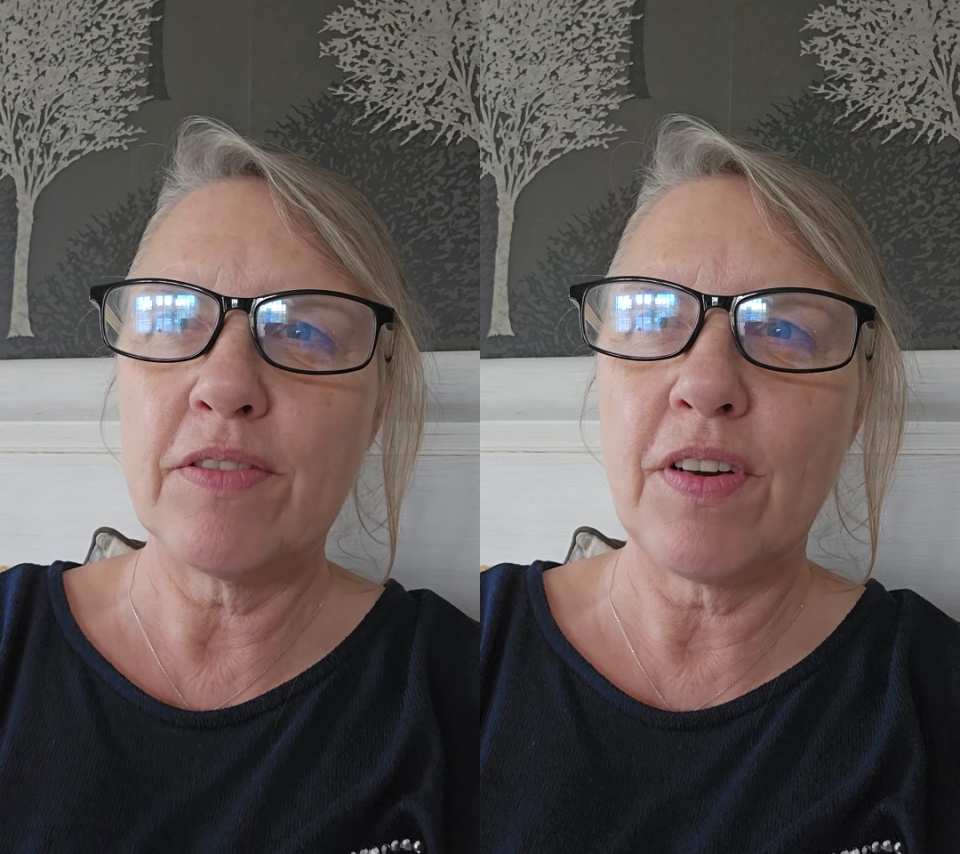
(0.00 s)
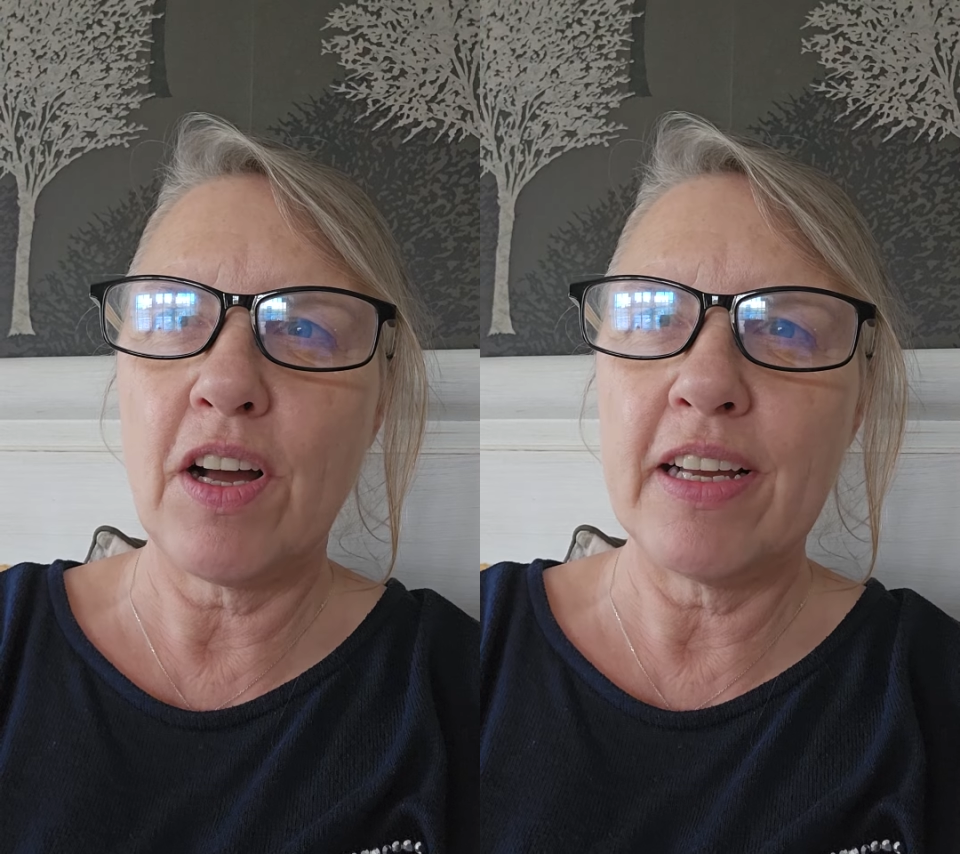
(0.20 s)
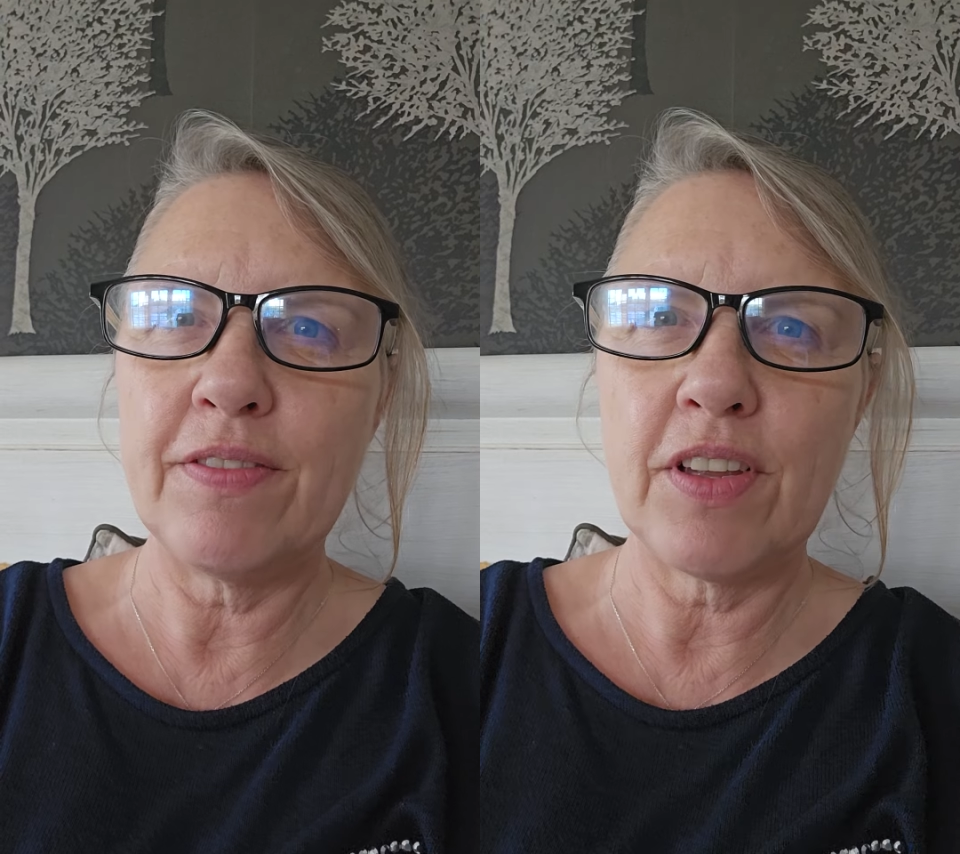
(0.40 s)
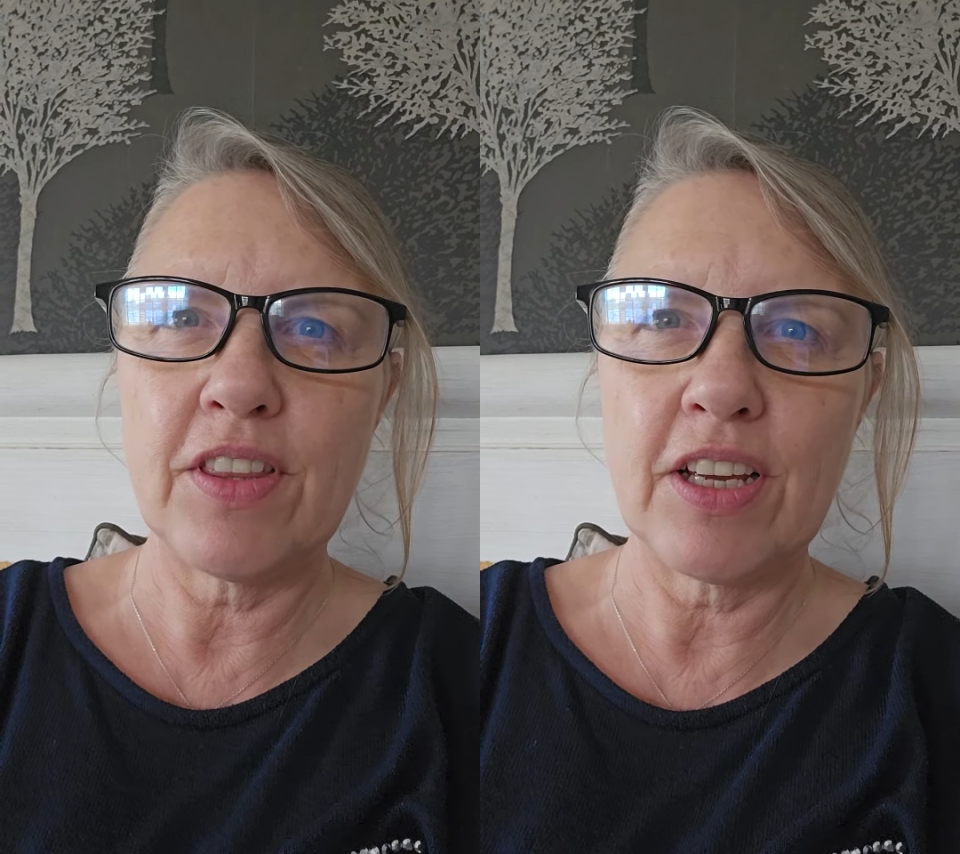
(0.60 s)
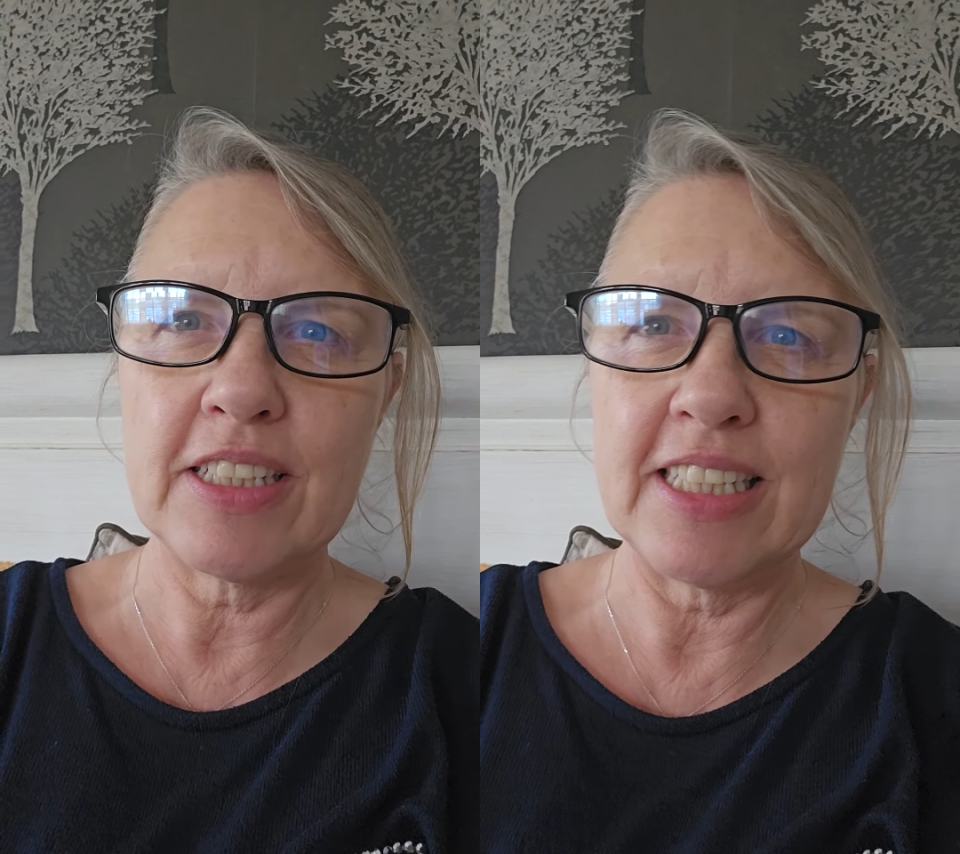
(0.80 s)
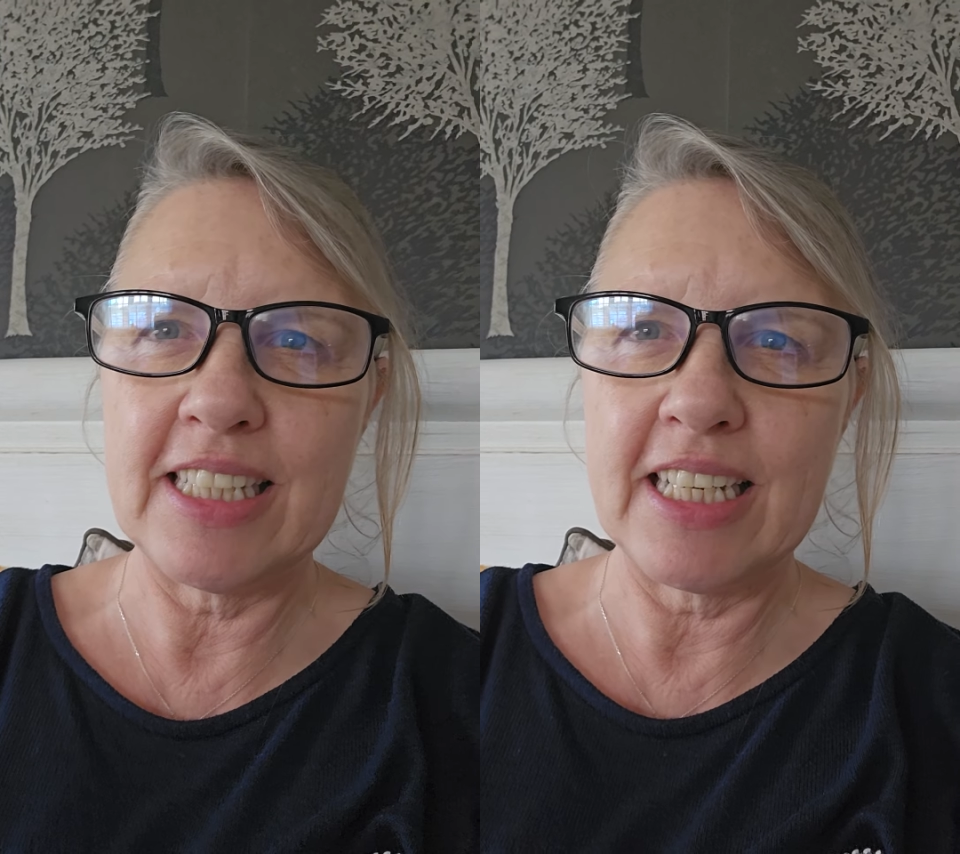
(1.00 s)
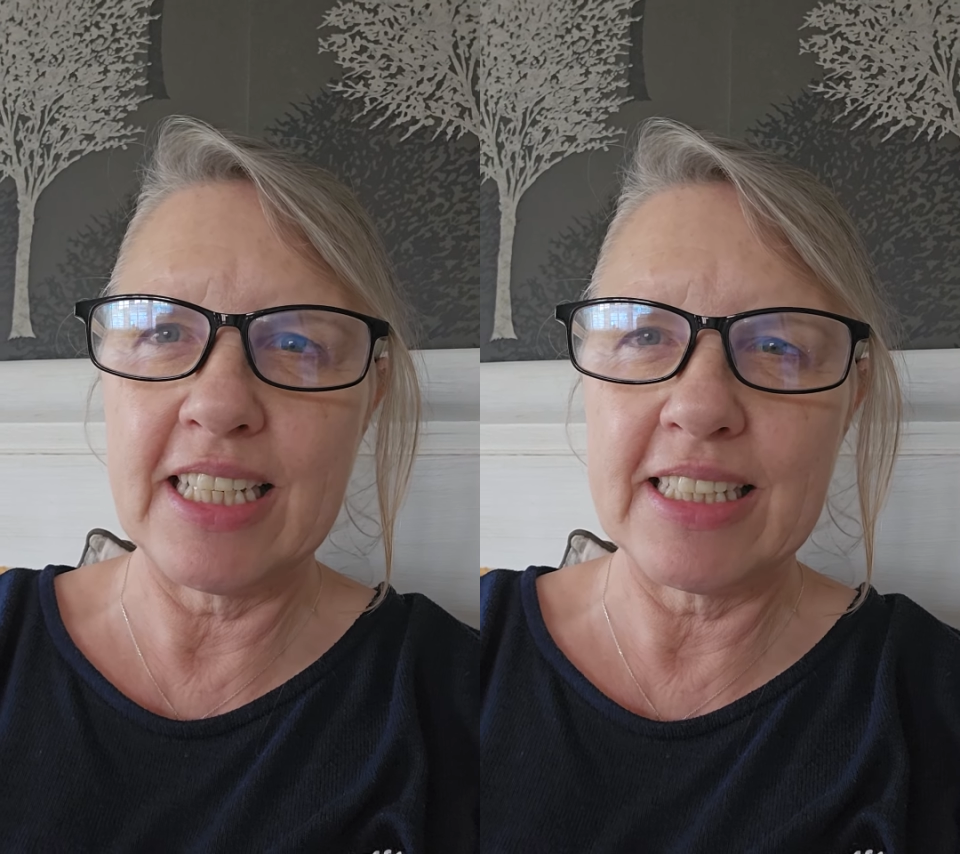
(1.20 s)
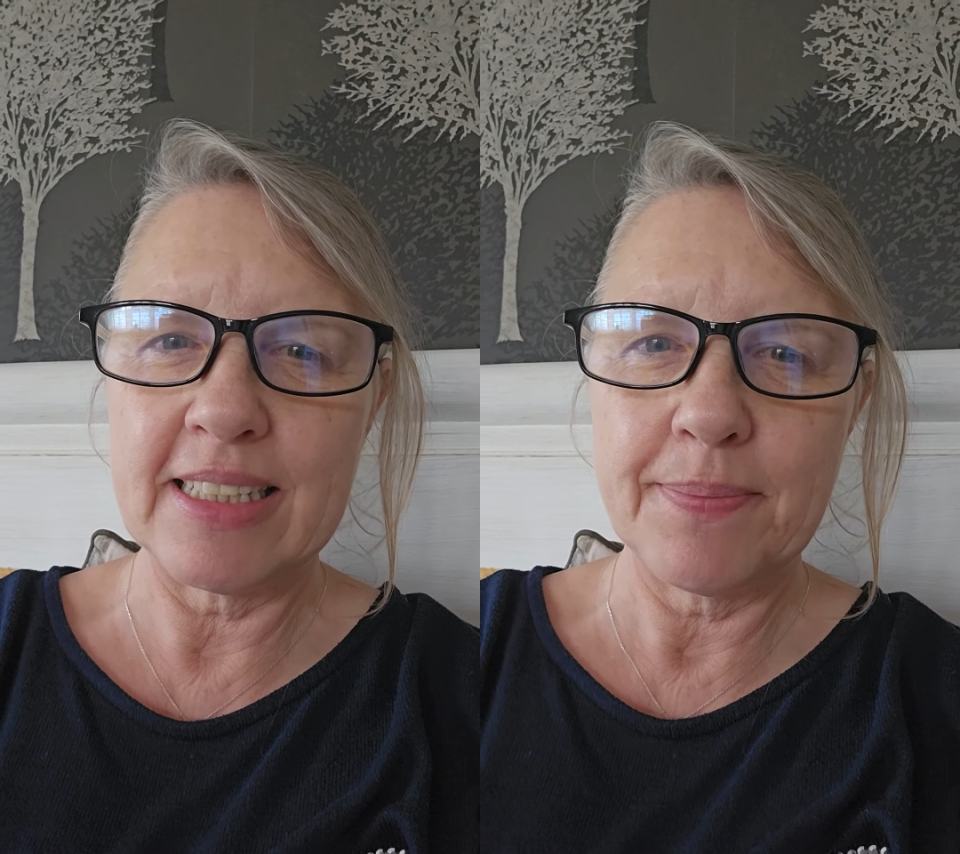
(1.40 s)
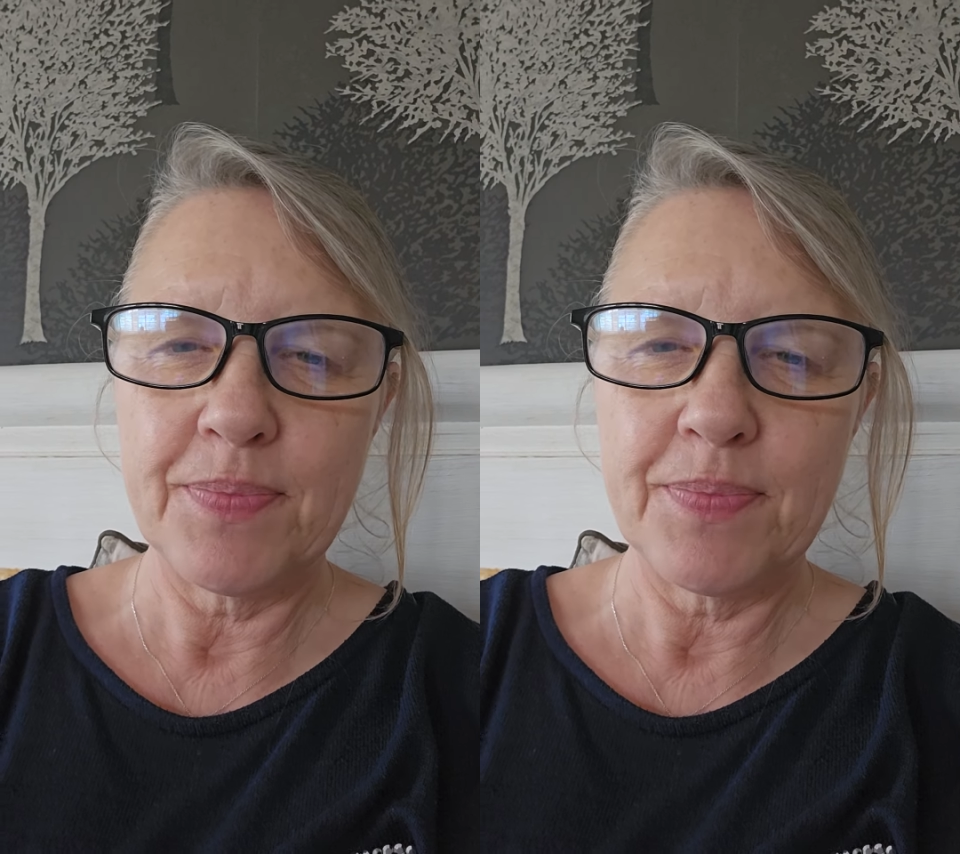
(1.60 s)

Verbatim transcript: 5:36.